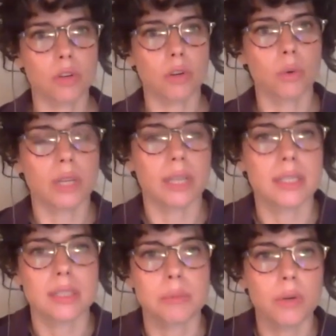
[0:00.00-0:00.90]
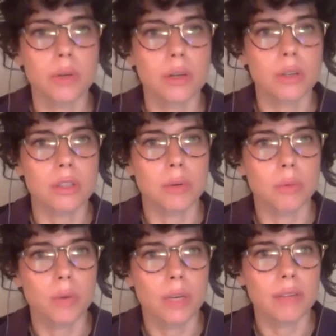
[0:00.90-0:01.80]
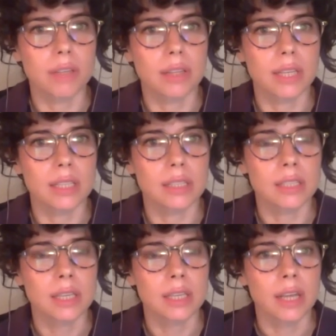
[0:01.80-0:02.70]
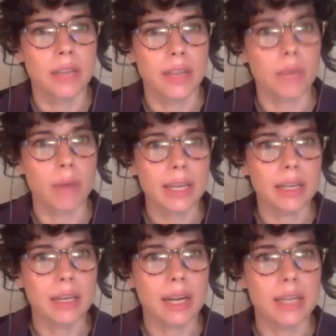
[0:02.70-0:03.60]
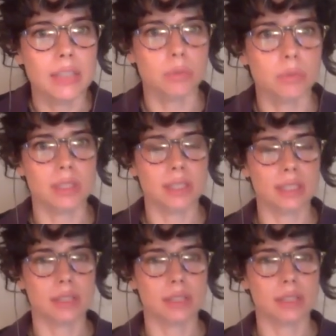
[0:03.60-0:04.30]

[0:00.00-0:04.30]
organizing protocols but one of the things that it recognized was this